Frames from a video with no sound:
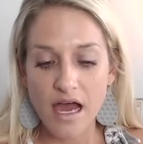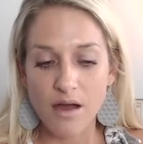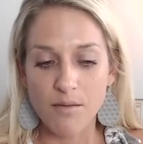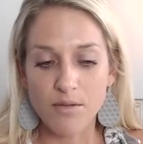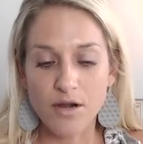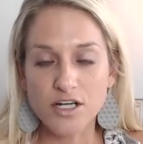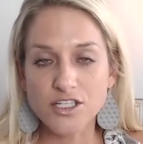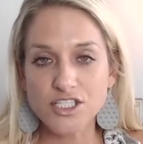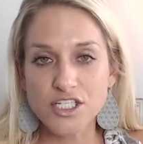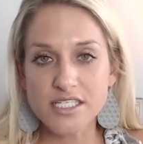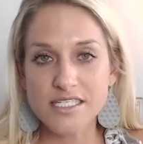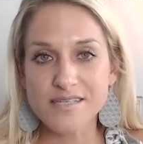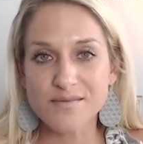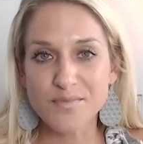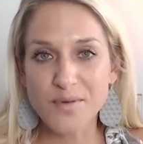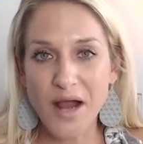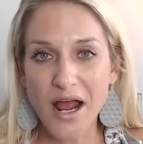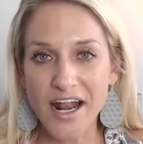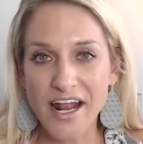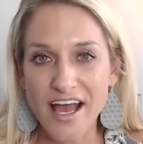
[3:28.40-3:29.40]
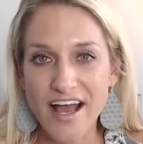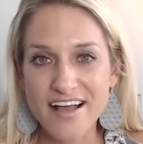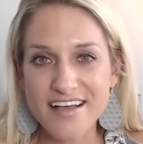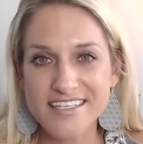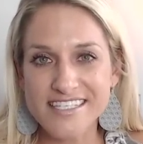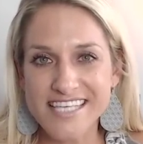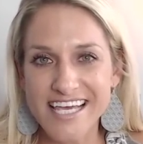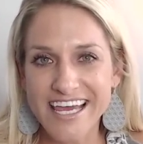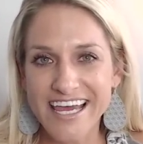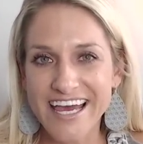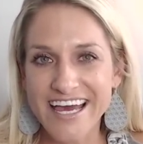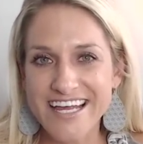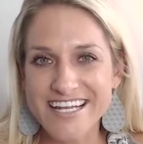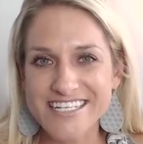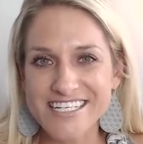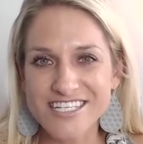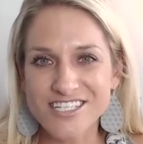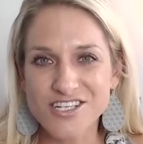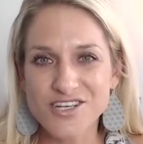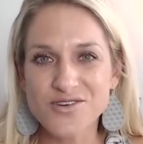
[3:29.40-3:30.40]
purchased some products,
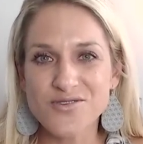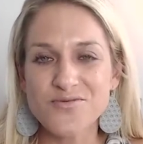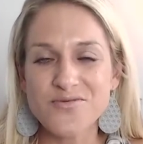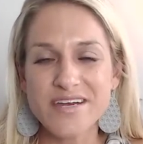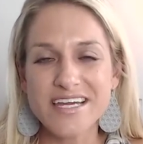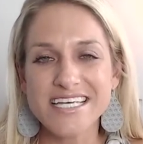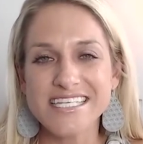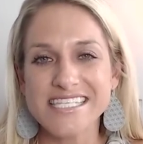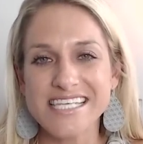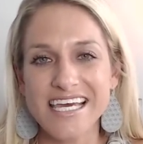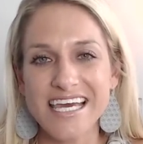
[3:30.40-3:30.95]
and 2 weeks